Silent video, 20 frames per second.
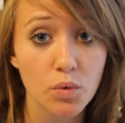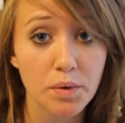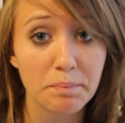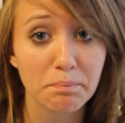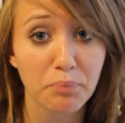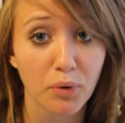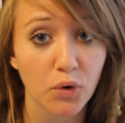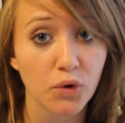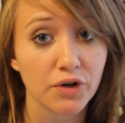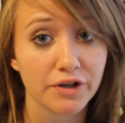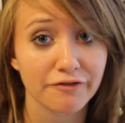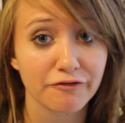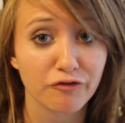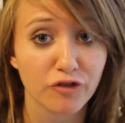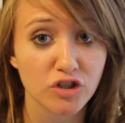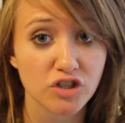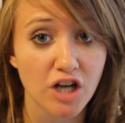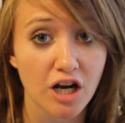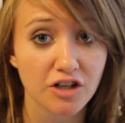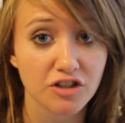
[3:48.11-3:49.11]
important
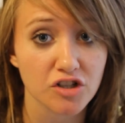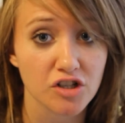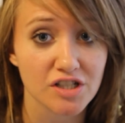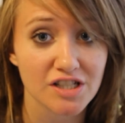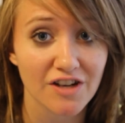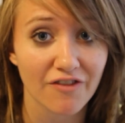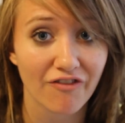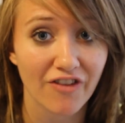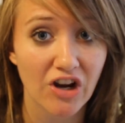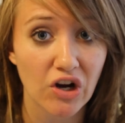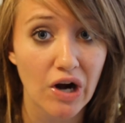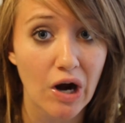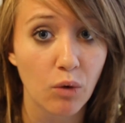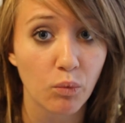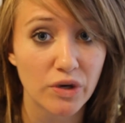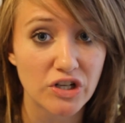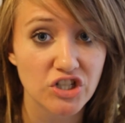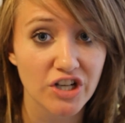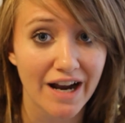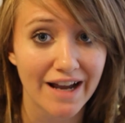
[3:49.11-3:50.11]
for doctors to figure out
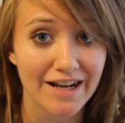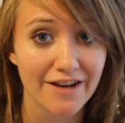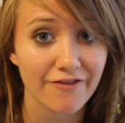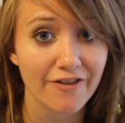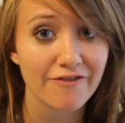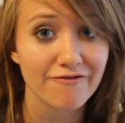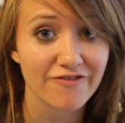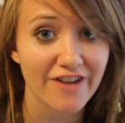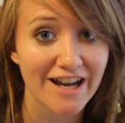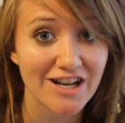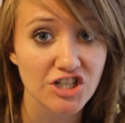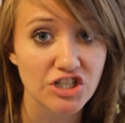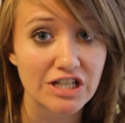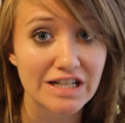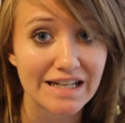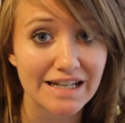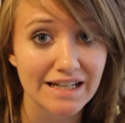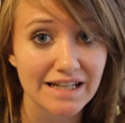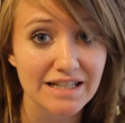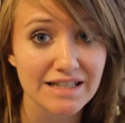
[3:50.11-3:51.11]
which kind of infection
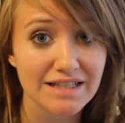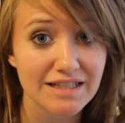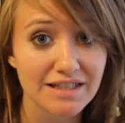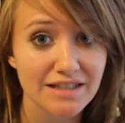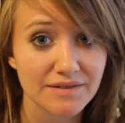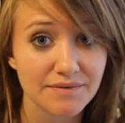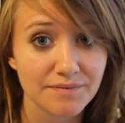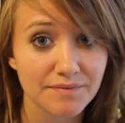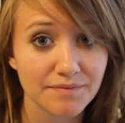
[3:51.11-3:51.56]
it is.